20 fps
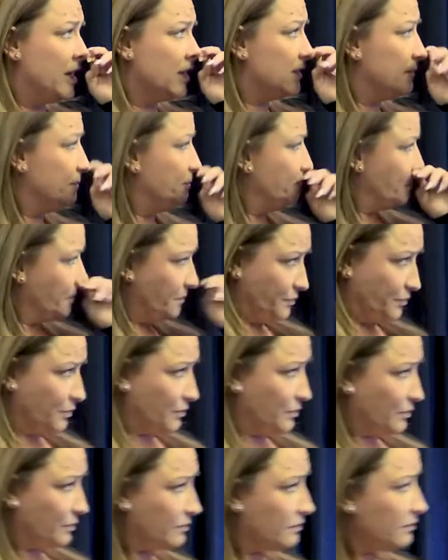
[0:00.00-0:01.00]
Act
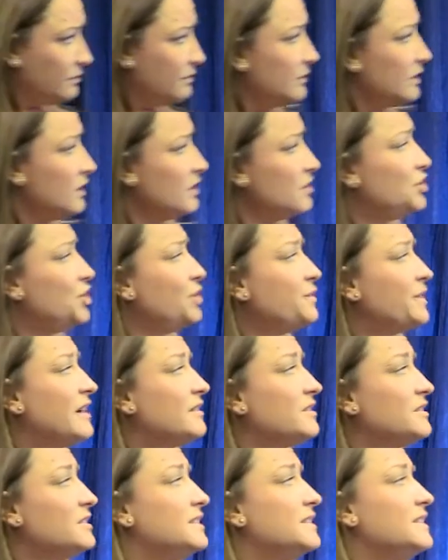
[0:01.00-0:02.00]

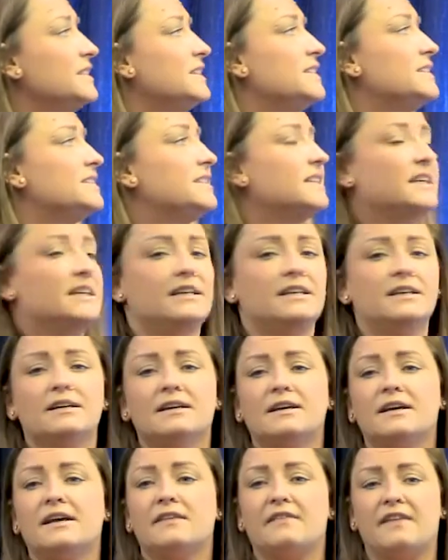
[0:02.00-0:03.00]
2016,
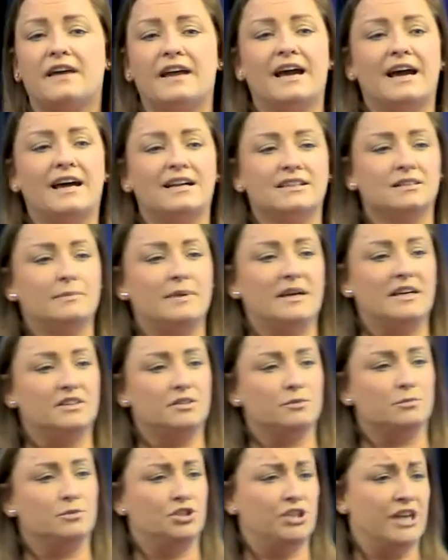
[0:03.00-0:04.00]
they had to make
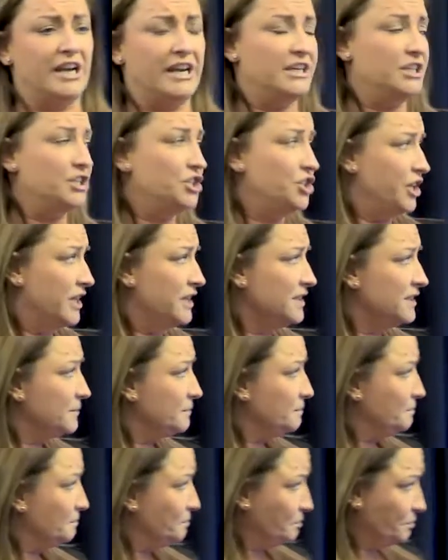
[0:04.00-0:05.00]
some changes
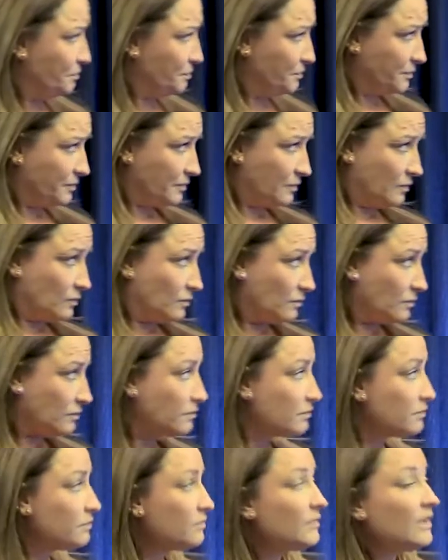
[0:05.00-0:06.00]

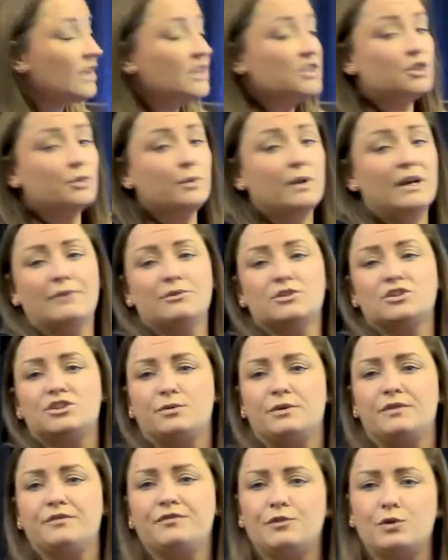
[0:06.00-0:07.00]
to allow us
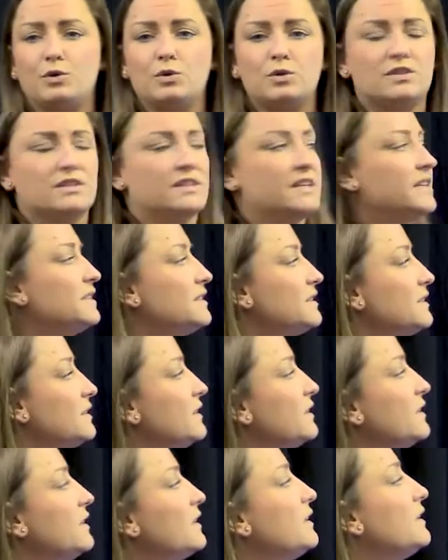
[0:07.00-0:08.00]
to enforce this.
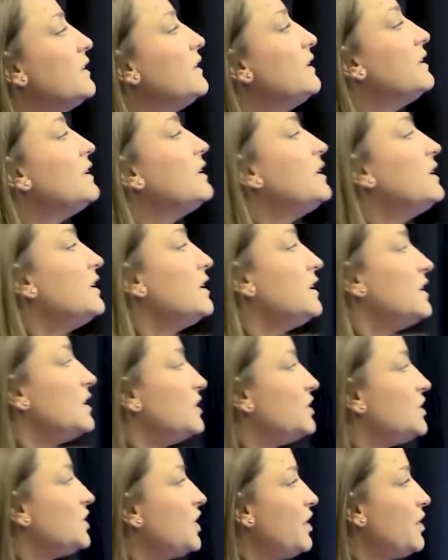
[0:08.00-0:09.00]

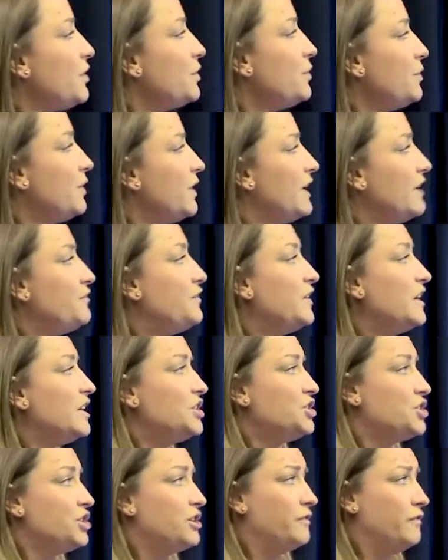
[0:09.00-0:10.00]
So,
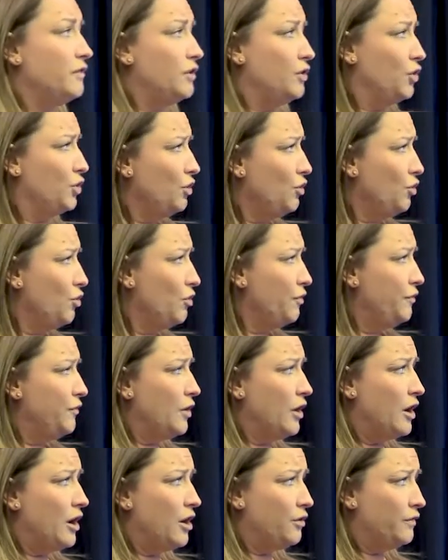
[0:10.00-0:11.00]
eviction of
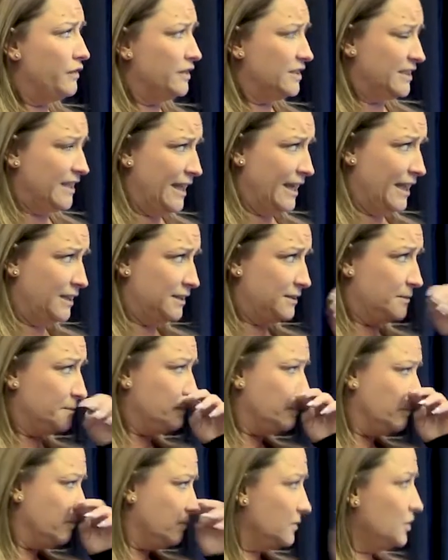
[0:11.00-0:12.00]
unlawful overstayers.
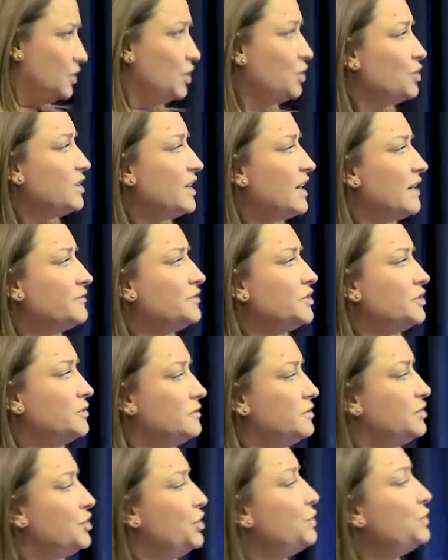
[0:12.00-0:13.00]
You could have
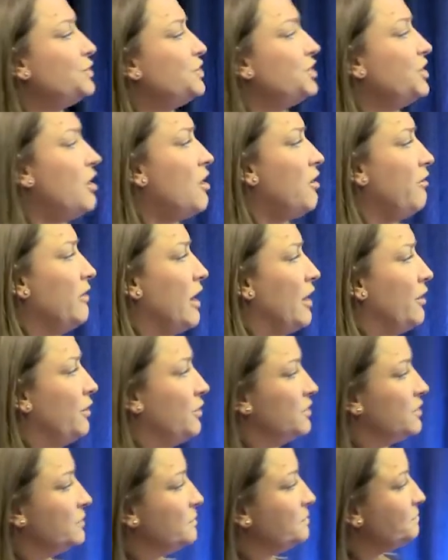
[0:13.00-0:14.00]
two
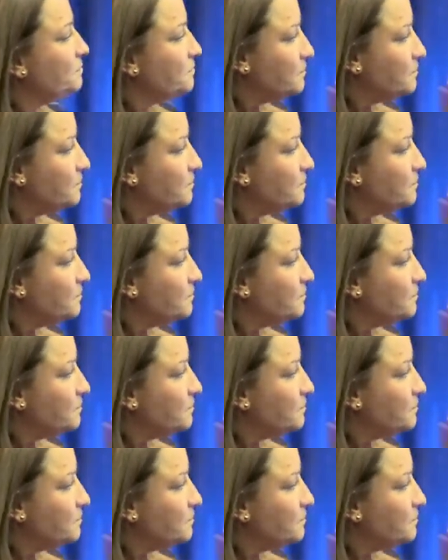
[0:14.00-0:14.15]
scenarios.